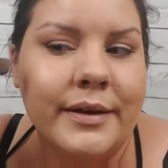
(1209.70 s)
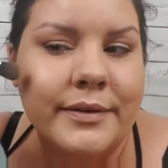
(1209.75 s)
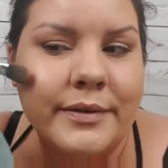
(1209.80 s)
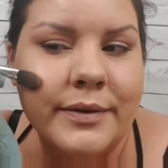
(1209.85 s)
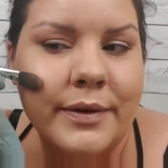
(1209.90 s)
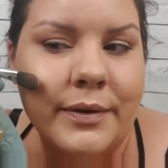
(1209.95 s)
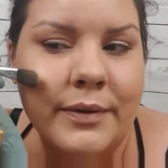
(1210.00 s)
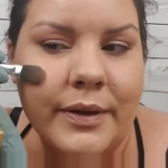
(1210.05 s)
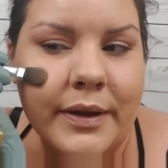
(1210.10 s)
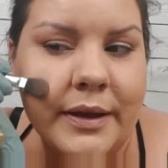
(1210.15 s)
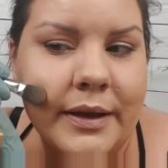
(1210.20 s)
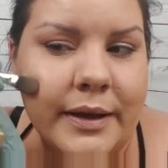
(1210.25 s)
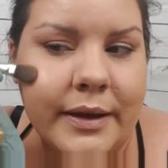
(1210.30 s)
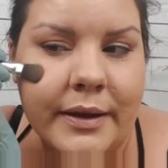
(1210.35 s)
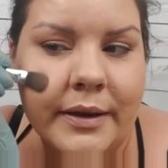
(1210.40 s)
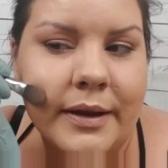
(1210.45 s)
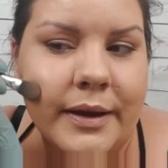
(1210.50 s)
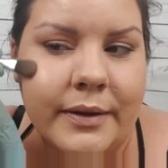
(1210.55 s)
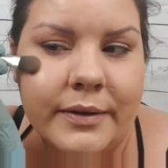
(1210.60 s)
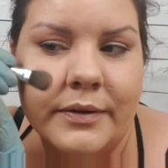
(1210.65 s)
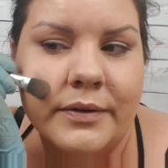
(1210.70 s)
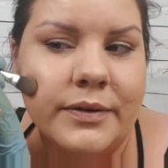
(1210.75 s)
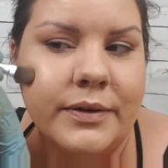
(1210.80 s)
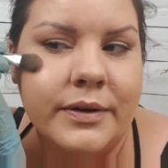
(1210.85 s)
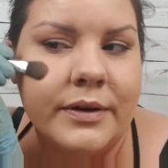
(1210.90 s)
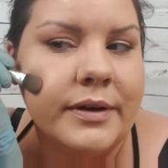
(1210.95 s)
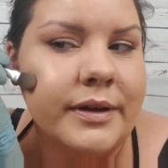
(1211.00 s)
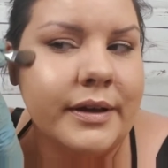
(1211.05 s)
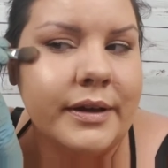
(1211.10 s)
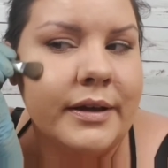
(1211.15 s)
So then I just
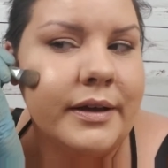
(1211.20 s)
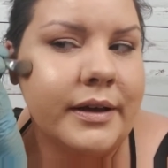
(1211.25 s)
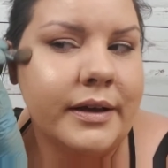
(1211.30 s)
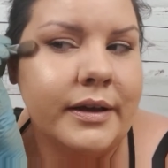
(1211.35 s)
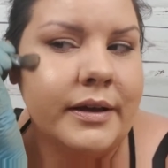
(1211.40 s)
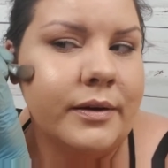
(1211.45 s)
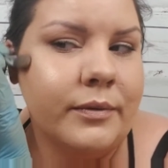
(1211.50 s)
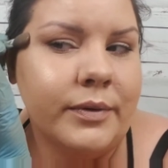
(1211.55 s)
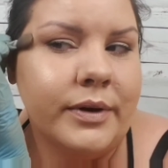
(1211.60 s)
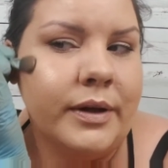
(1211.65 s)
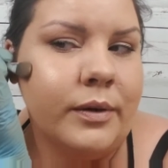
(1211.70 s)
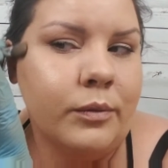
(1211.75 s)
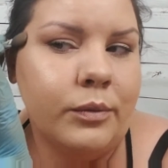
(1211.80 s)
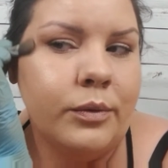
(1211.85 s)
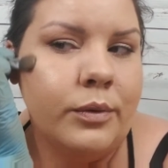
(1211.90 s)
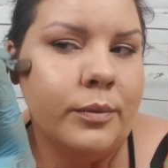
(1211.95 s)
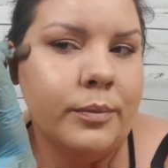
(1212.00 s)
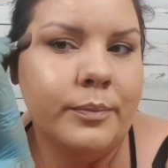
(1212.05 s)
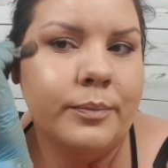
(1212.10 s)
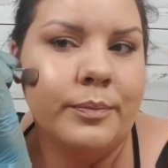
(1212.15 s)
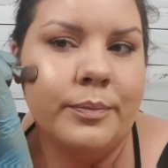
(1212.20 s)
took it and went whoop,